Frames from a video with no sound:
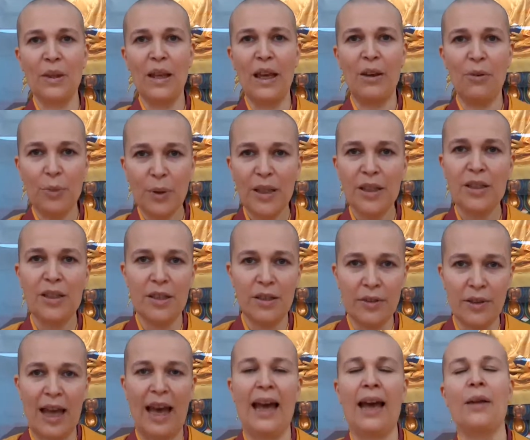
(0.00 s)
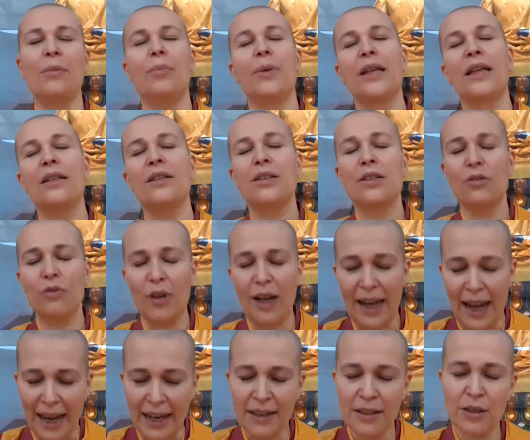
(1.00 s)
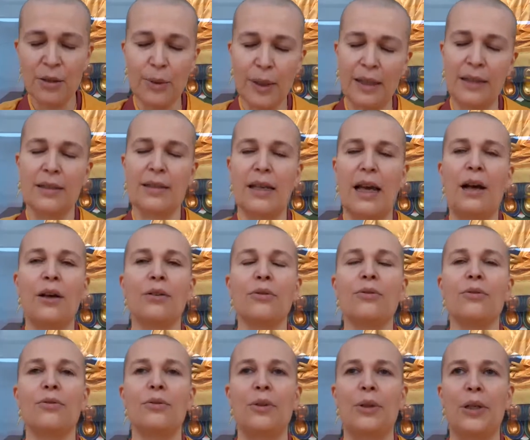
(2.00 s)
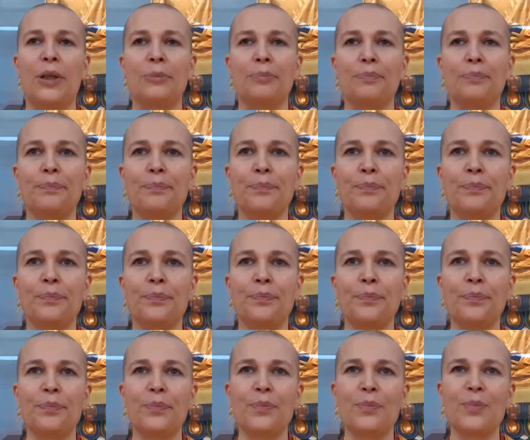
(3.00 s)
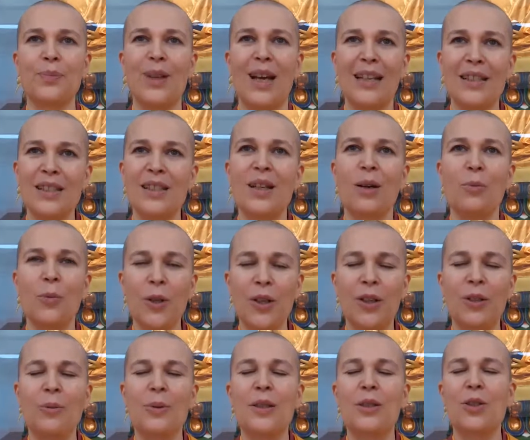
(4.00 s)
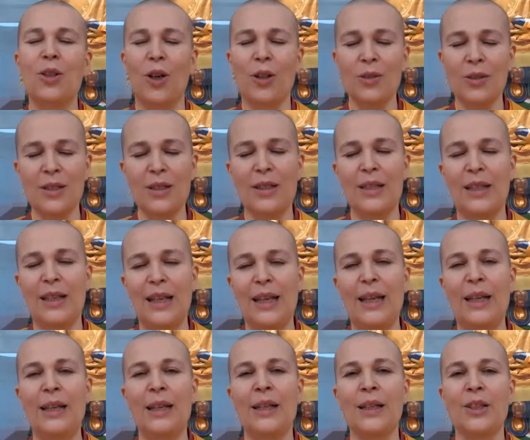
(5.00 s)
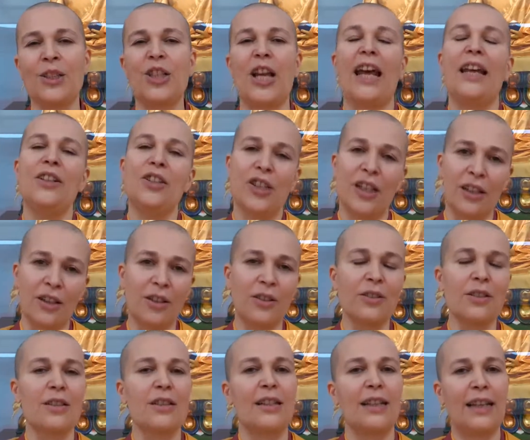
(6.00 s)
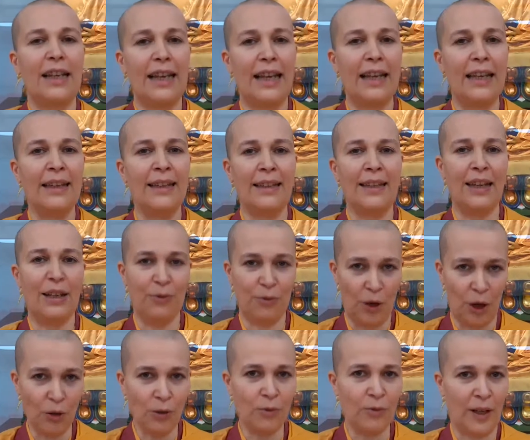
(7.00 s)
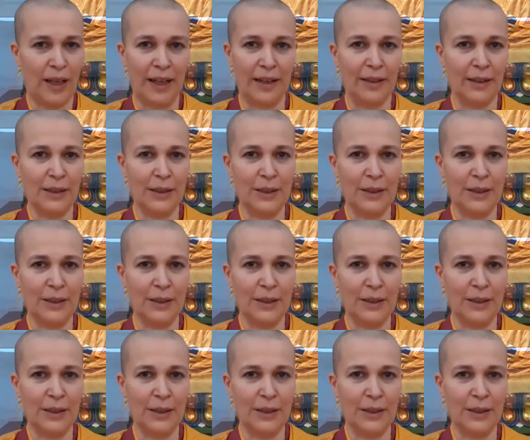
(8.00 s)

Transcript: If we can do that, begin to relate to ourselves as someone who is constantly changing, constantly evolving,